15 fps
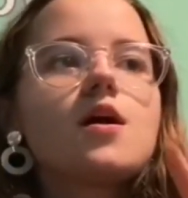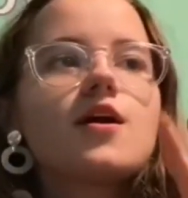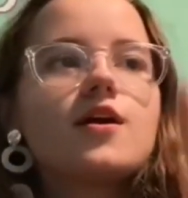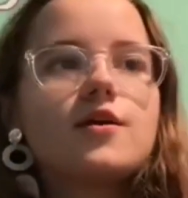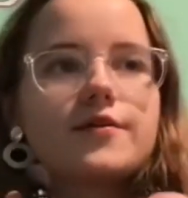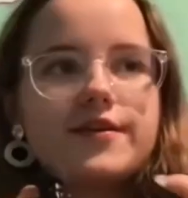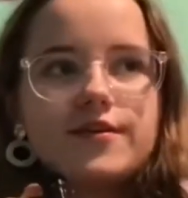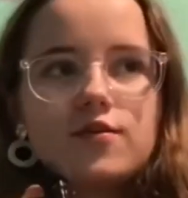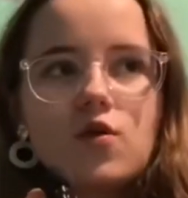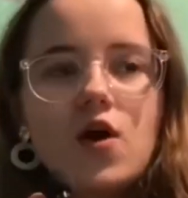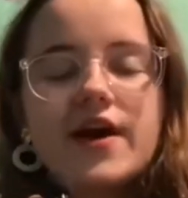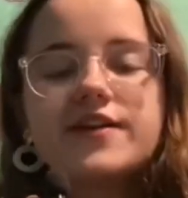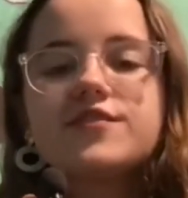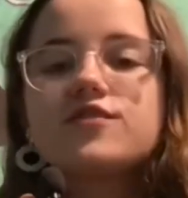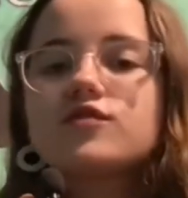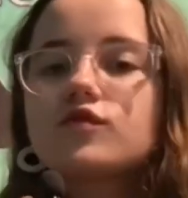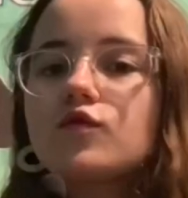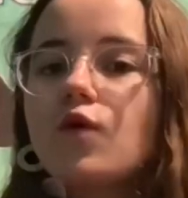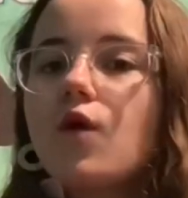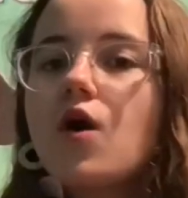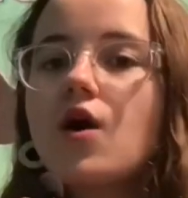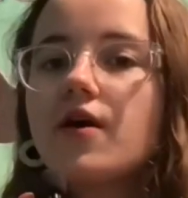You are
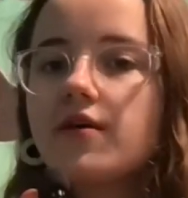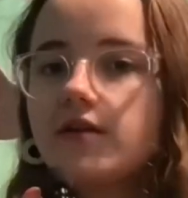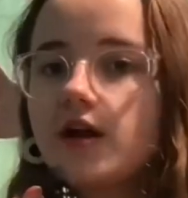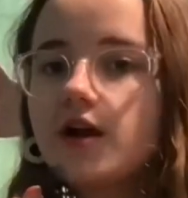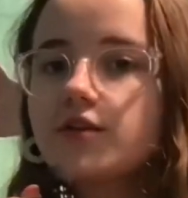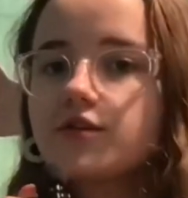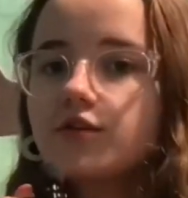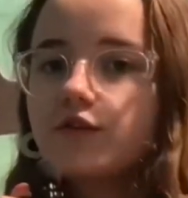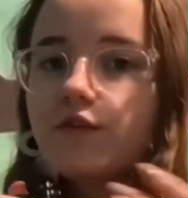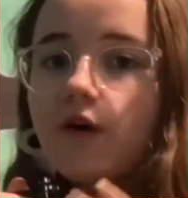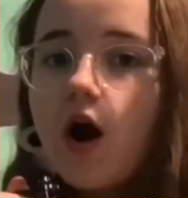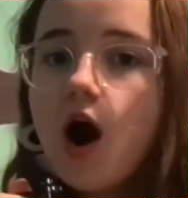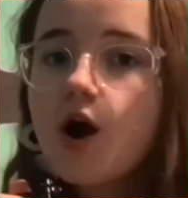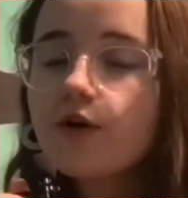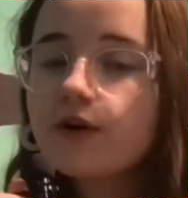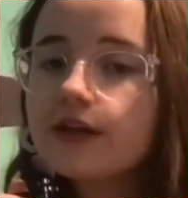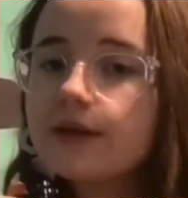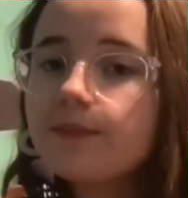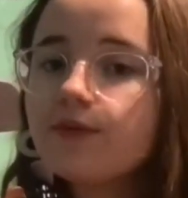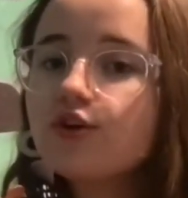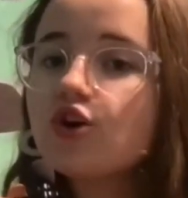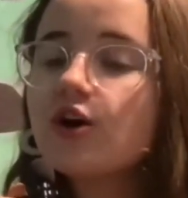short at a very
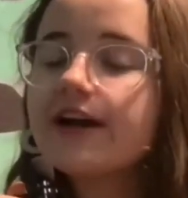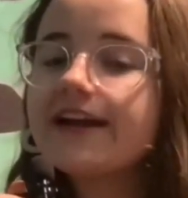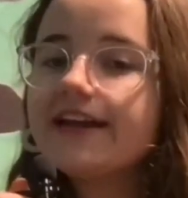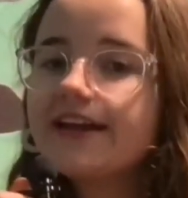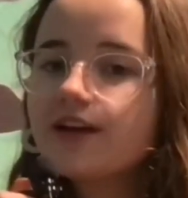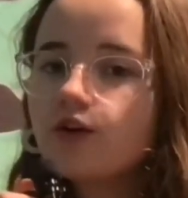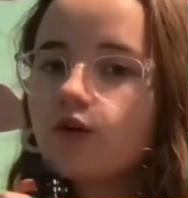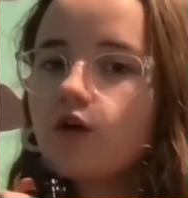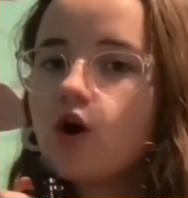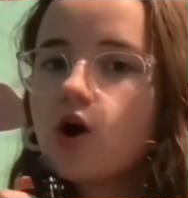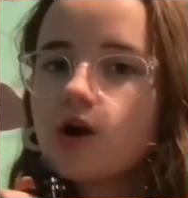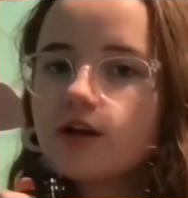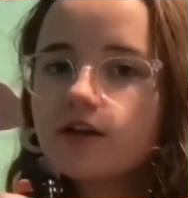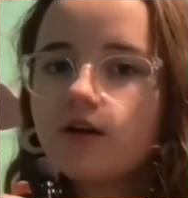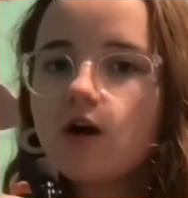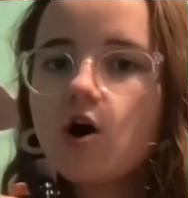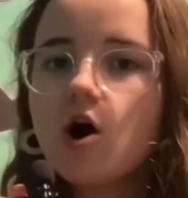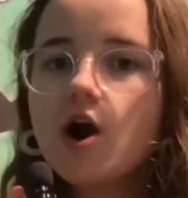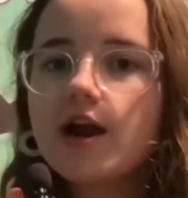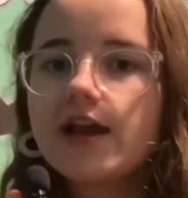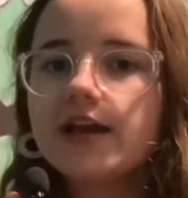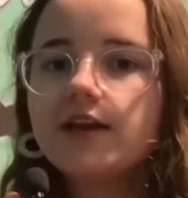breaking
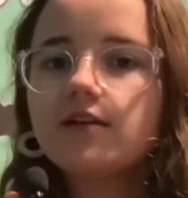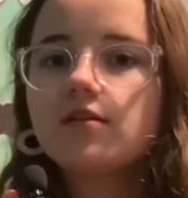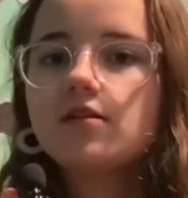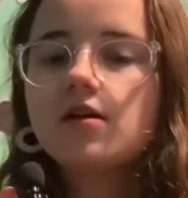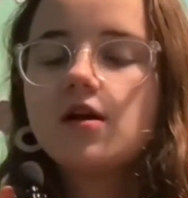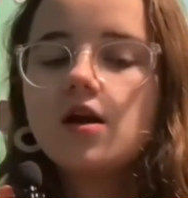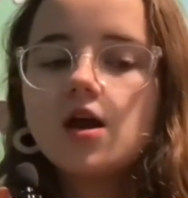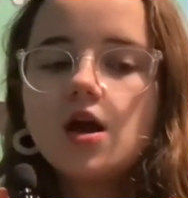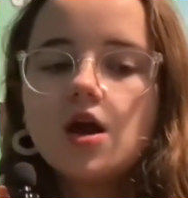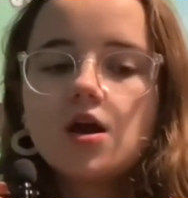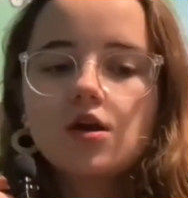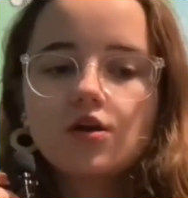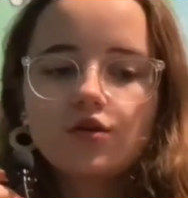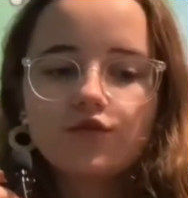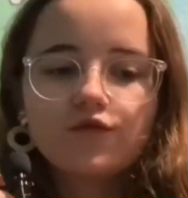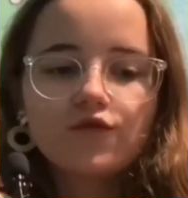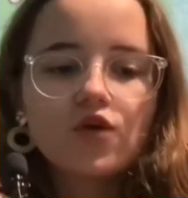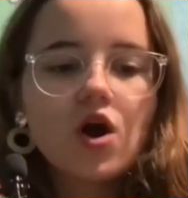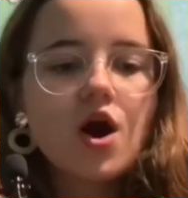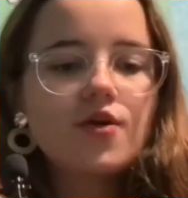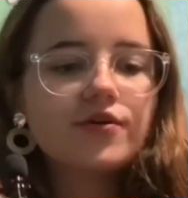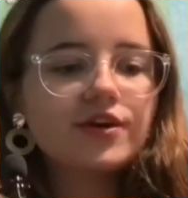night. A
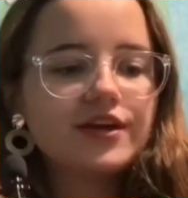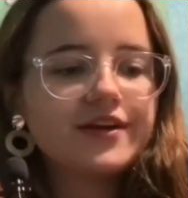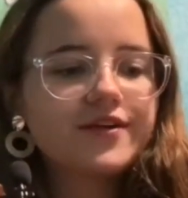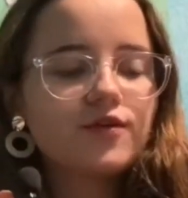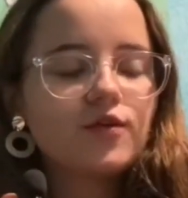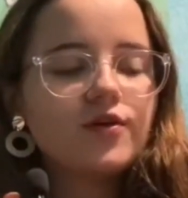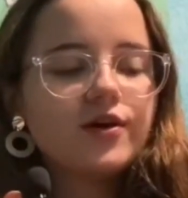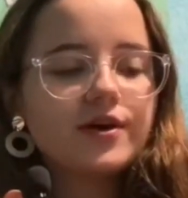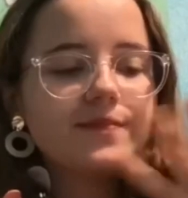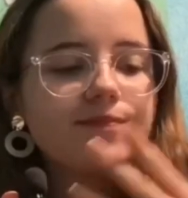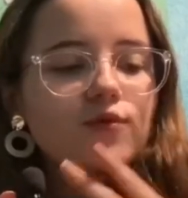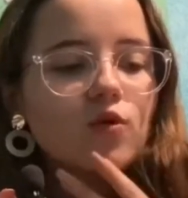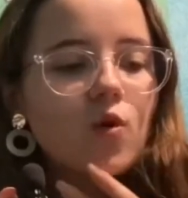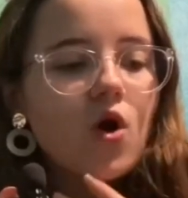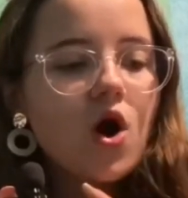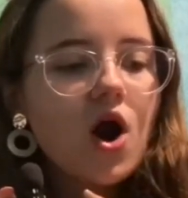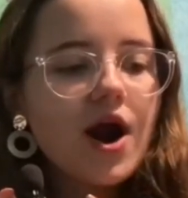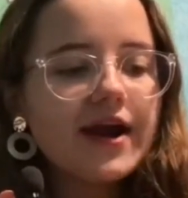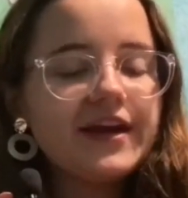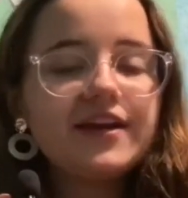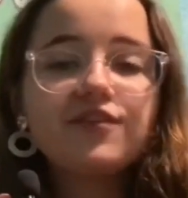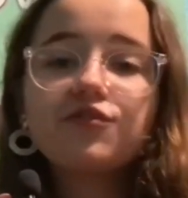very good
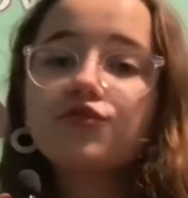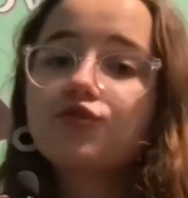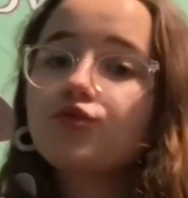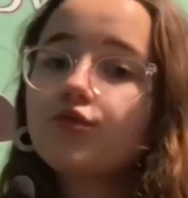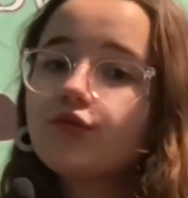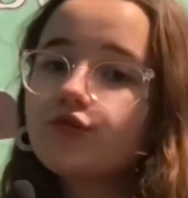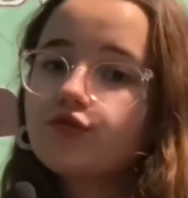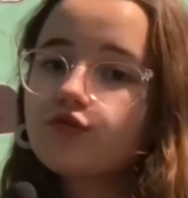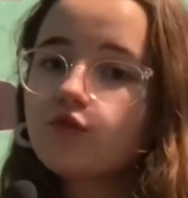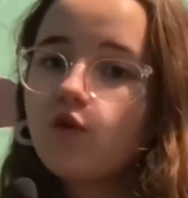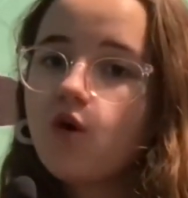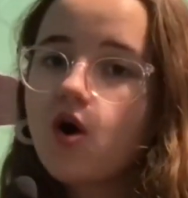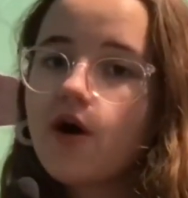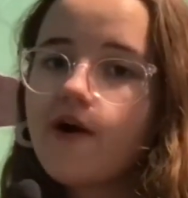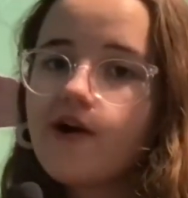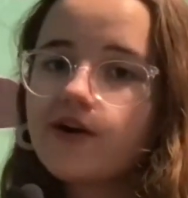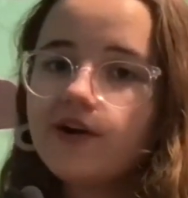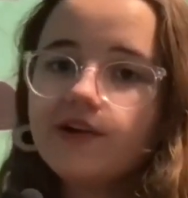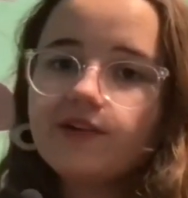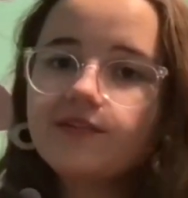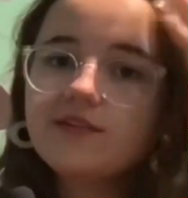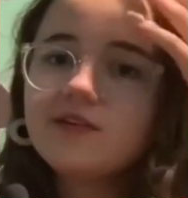place to
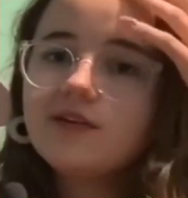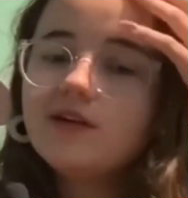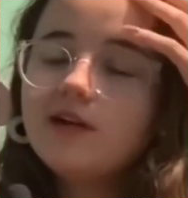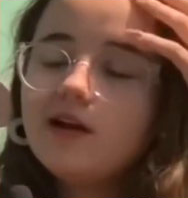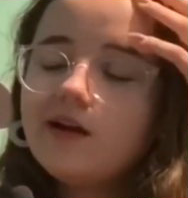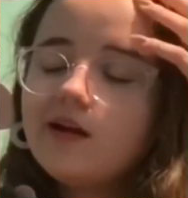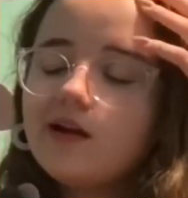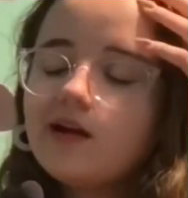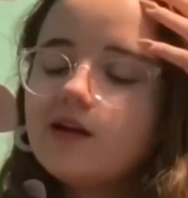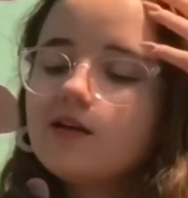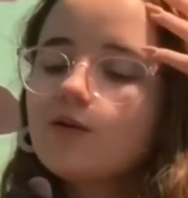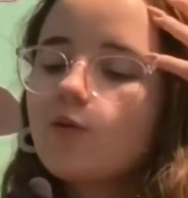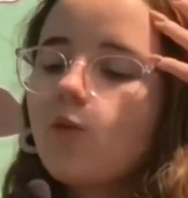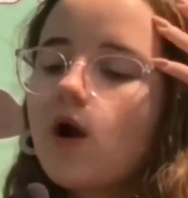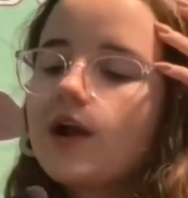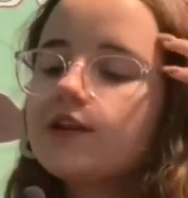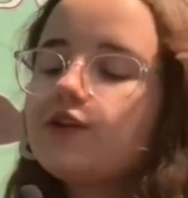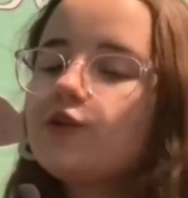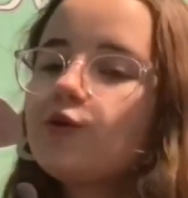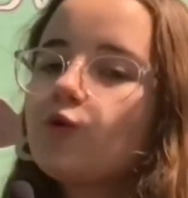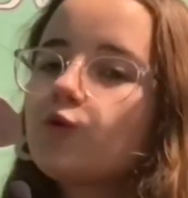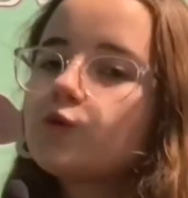start. When
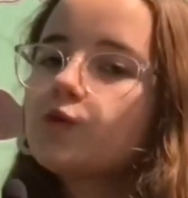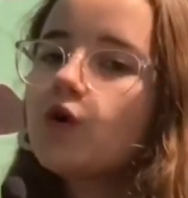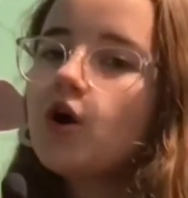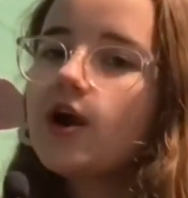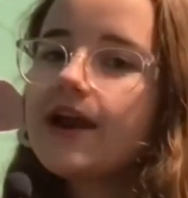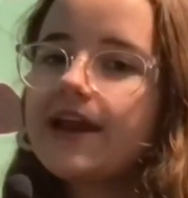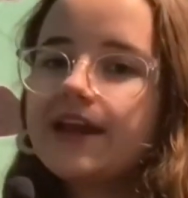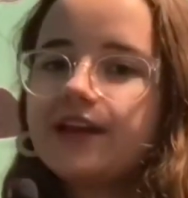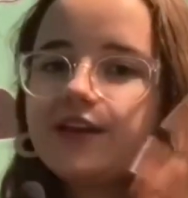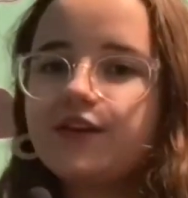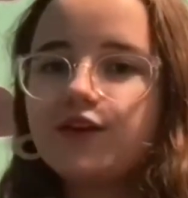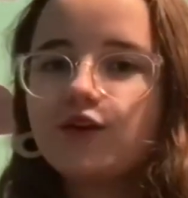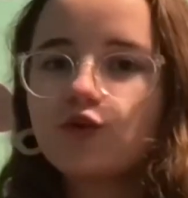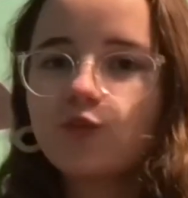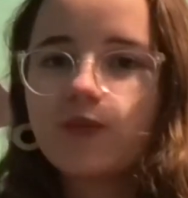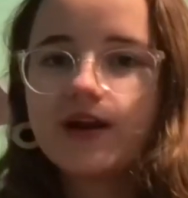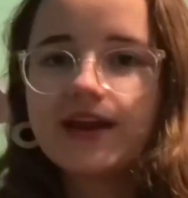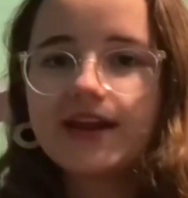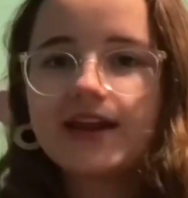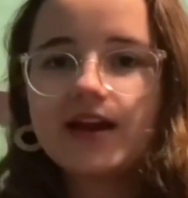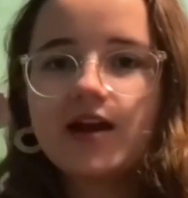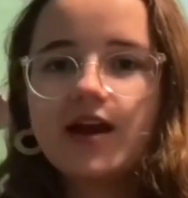you're ready, you
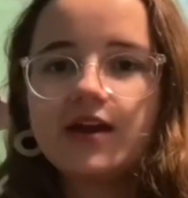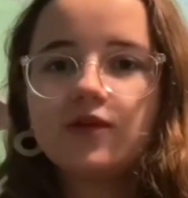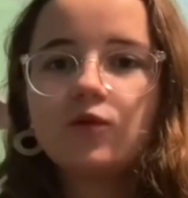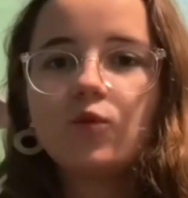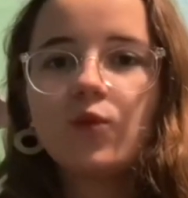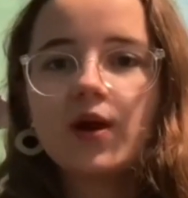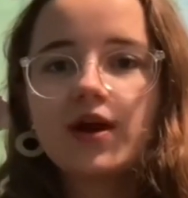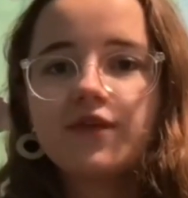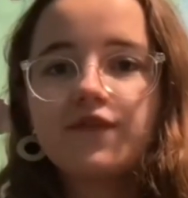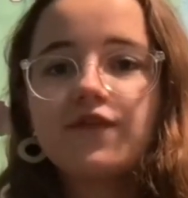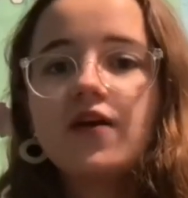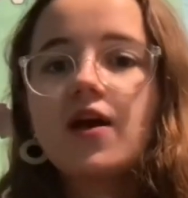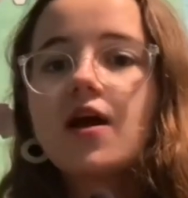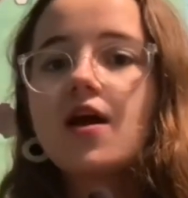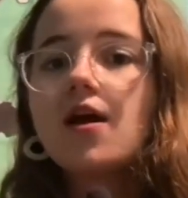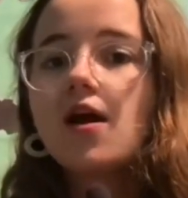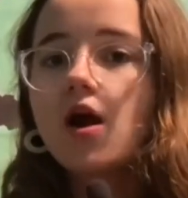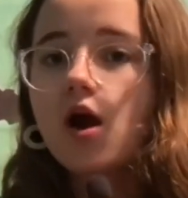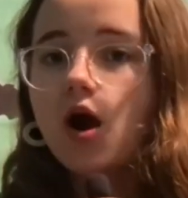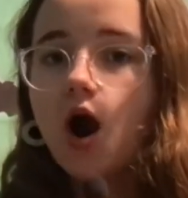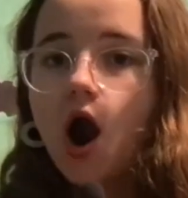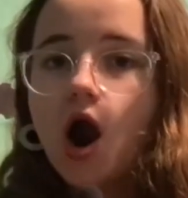begin with
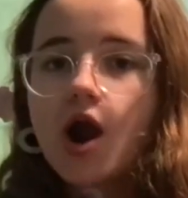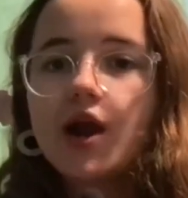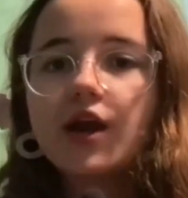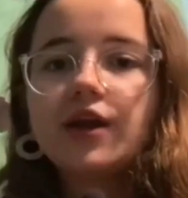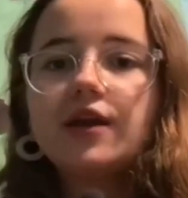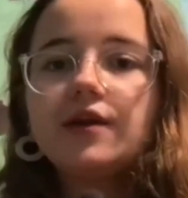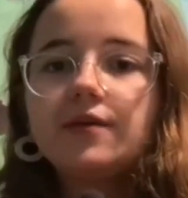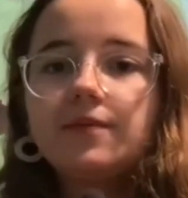I